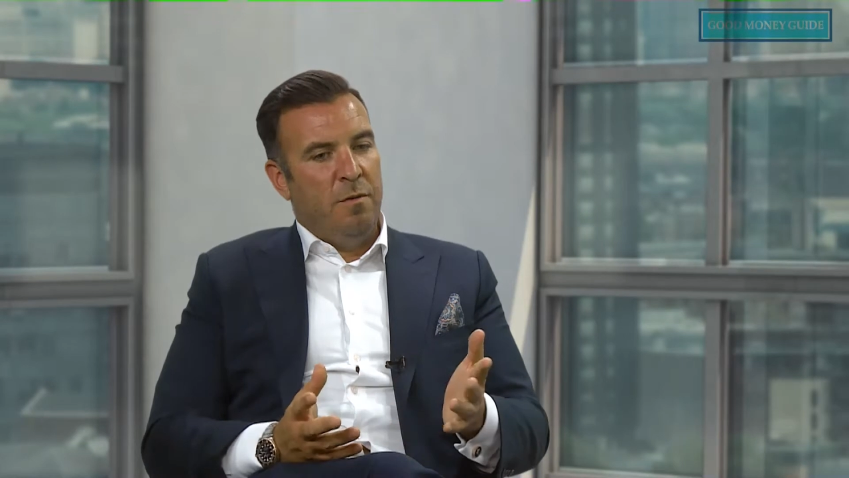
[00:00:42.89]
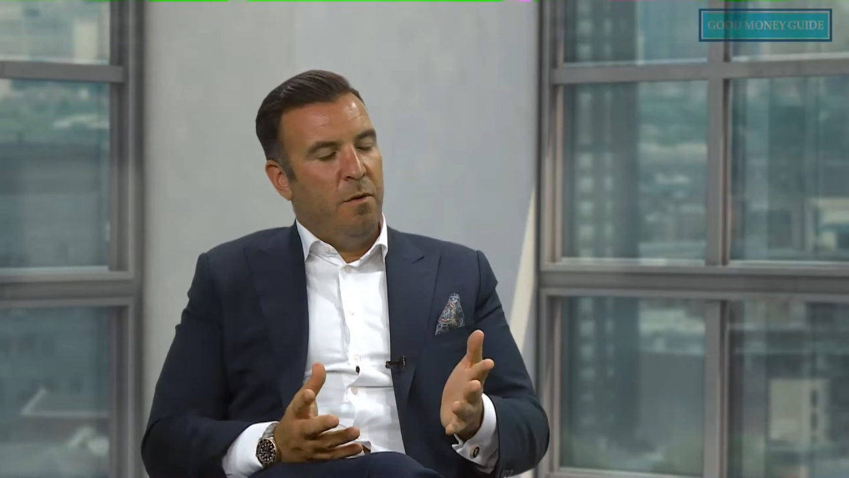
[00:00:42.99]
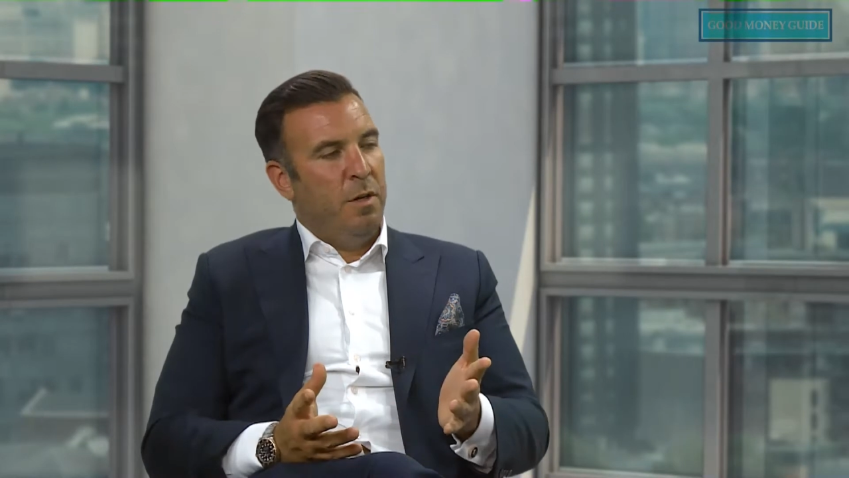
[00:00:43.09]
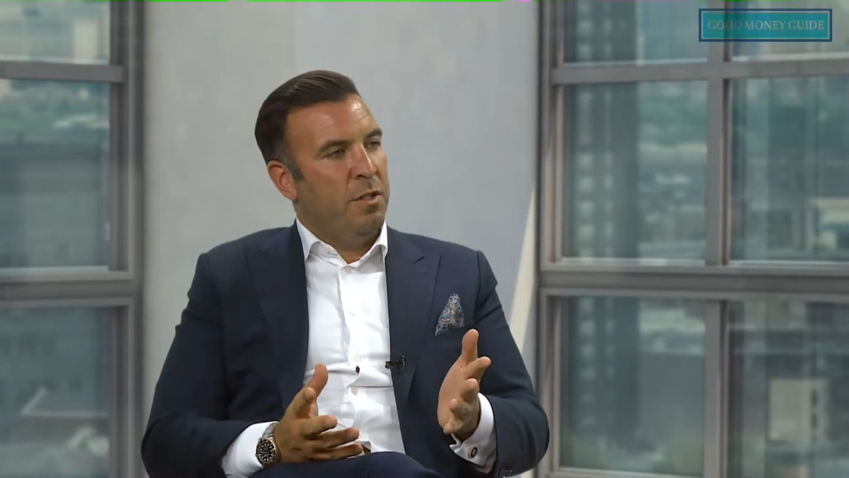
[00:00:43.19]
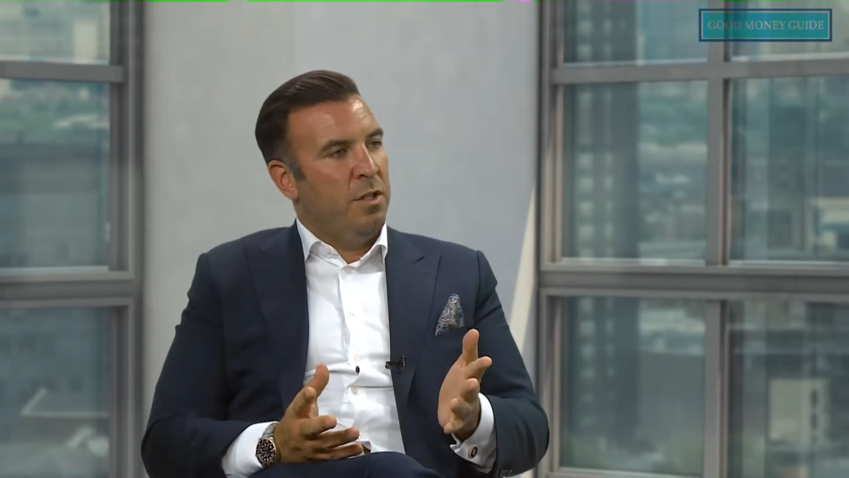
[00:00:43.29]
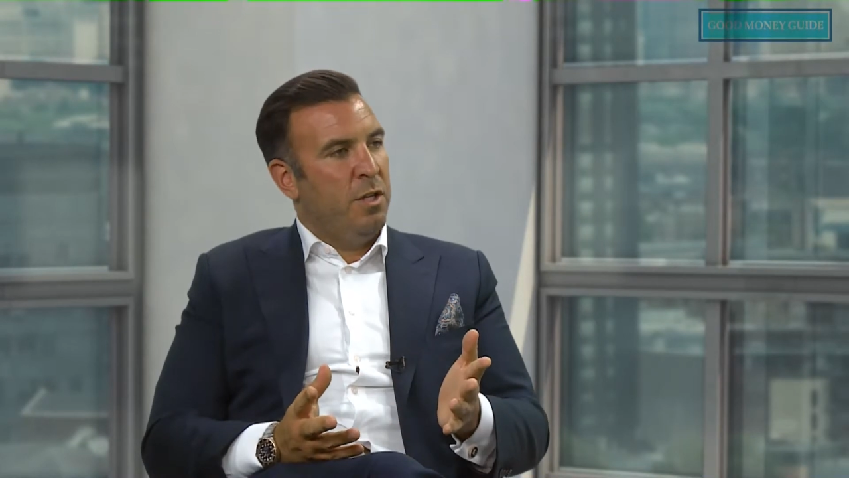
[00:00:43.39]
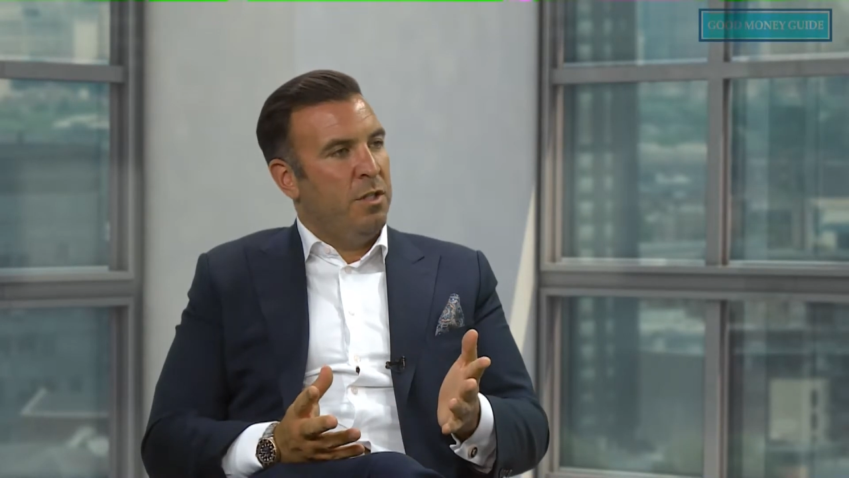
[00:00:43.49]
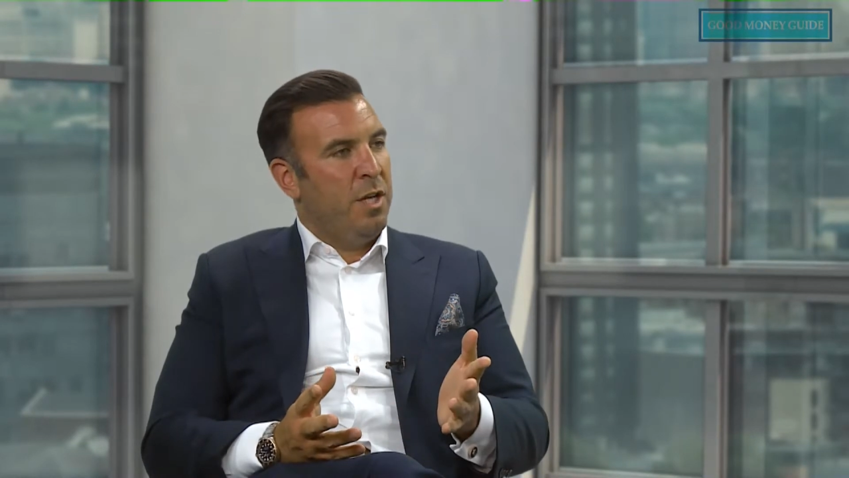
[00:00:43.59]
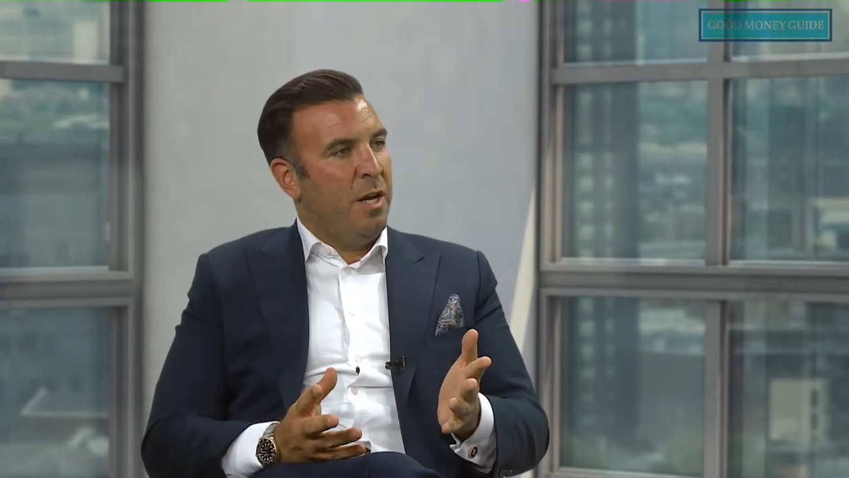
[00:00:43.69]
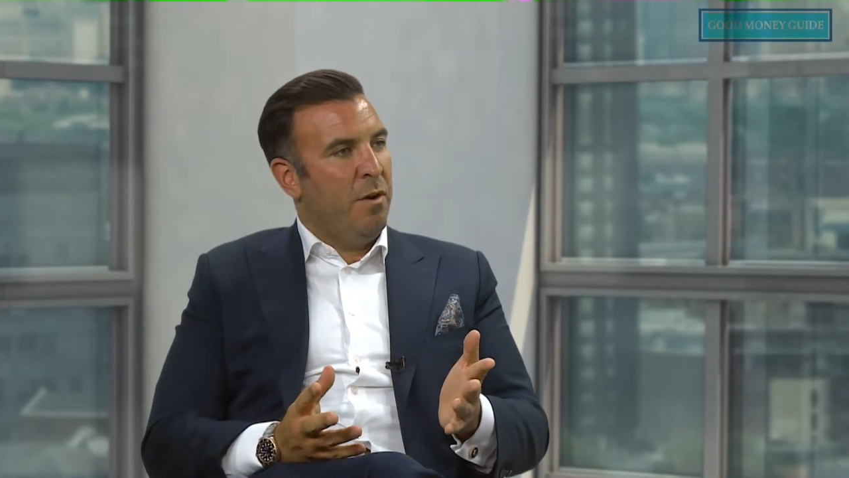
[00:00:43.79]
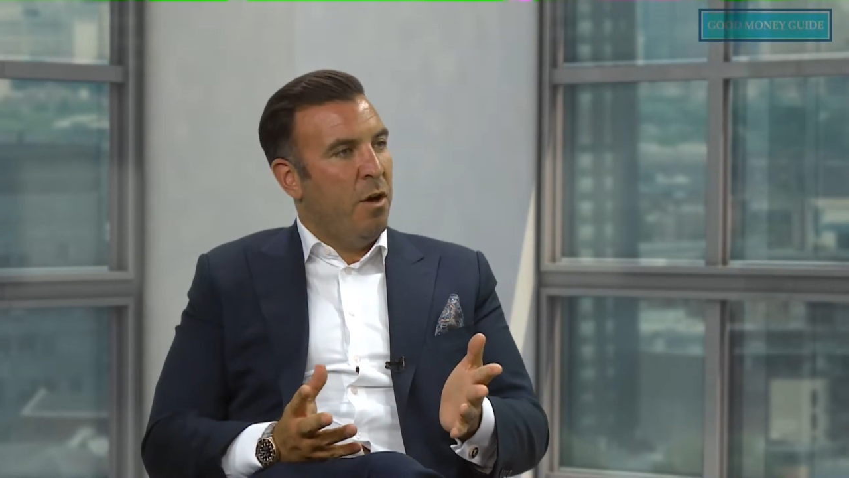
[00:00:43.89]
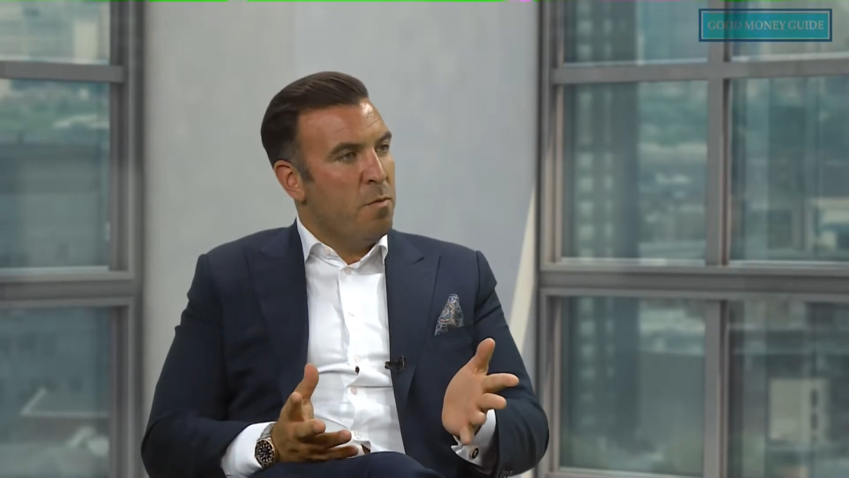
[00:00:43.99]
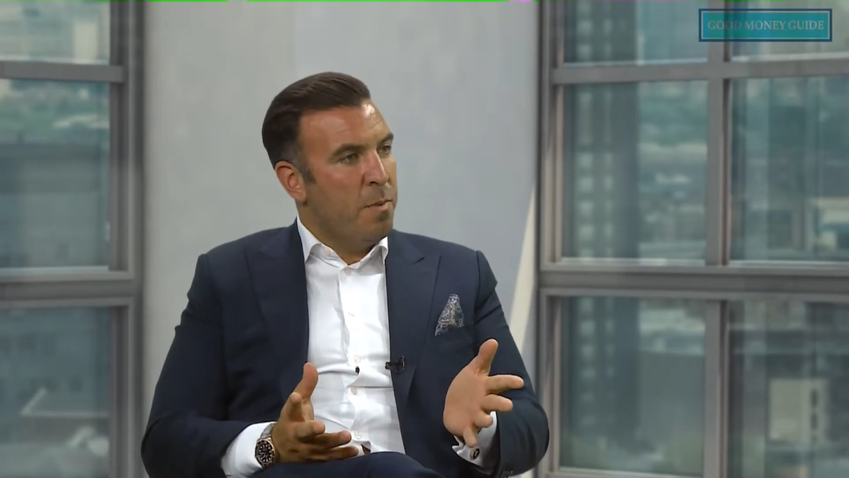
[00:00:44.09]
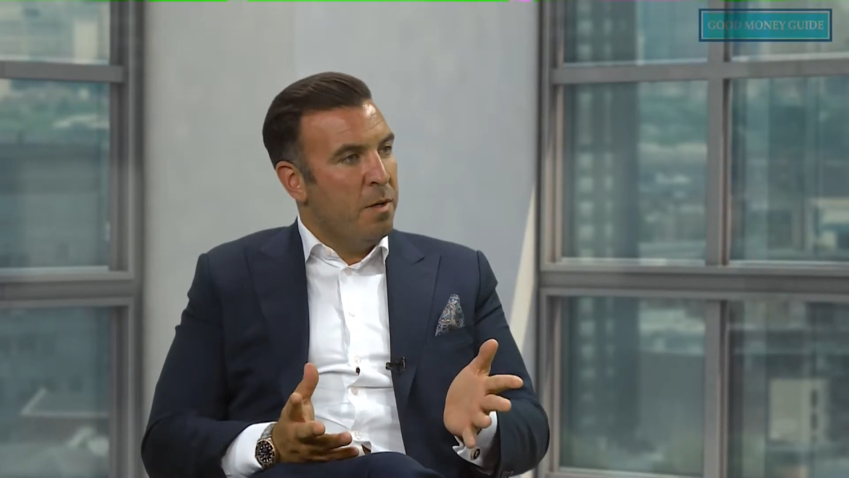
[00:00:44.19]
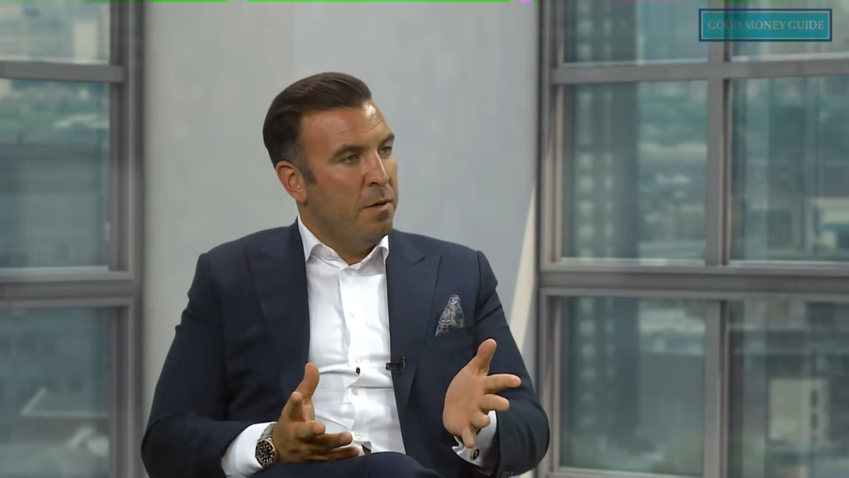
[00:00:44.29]
foreign exchange account
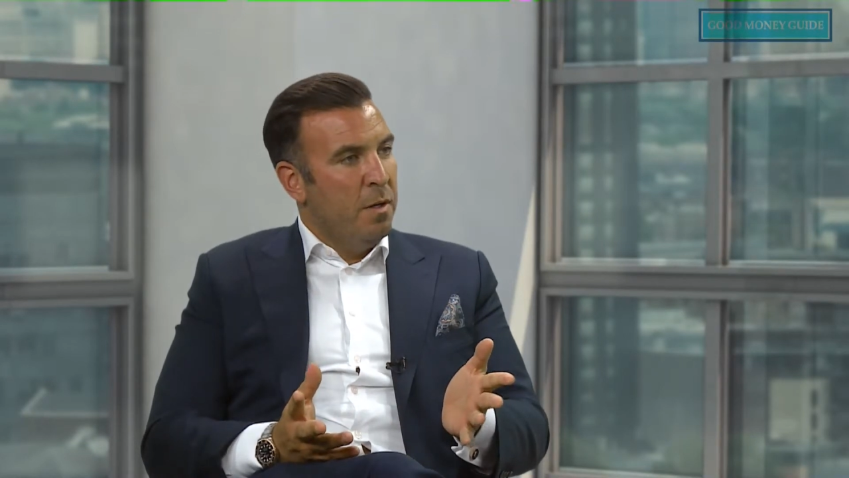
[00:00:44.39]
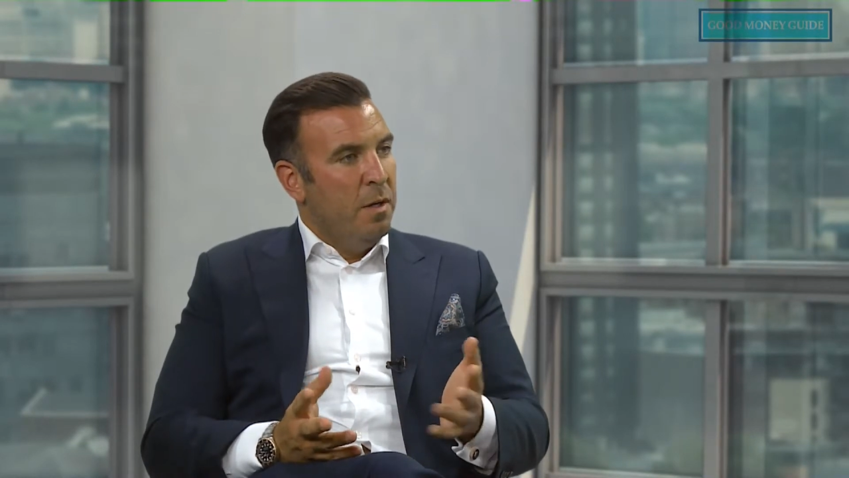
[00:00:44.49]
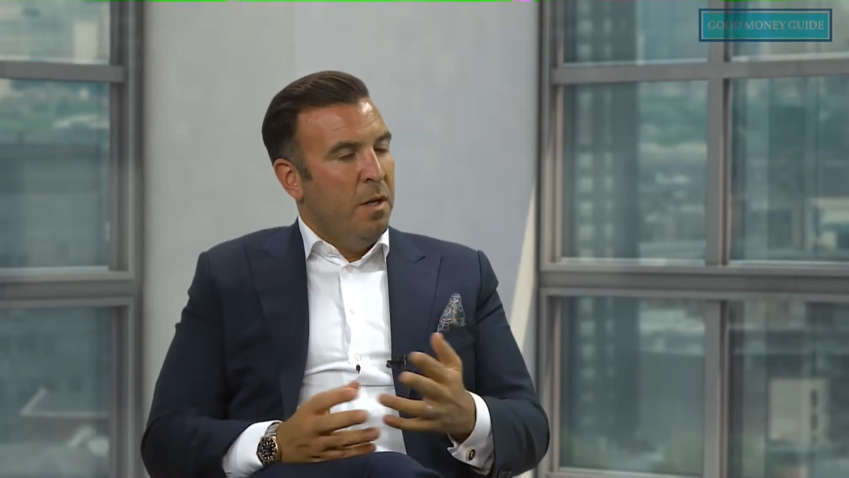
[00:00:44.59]
open